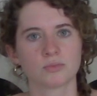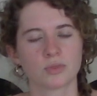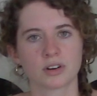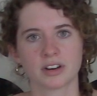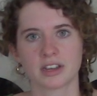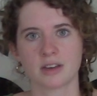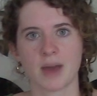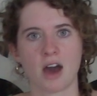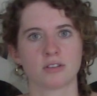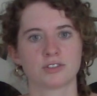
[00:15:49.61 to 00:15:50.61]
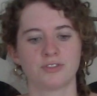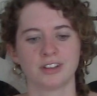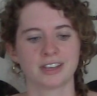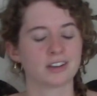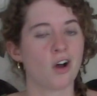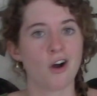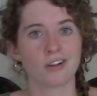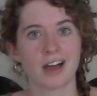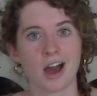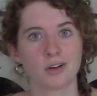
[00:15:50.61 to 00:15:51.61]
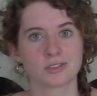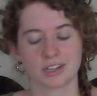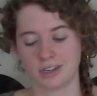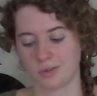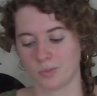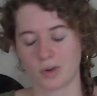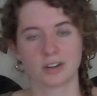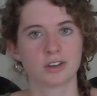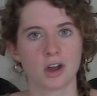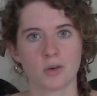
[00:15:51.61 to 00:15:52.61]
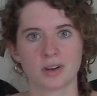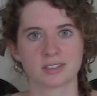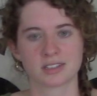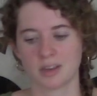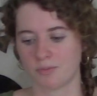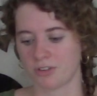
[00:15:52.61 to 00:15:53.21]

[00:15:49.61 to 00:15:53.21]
worry about filling it all out in one go, one sip.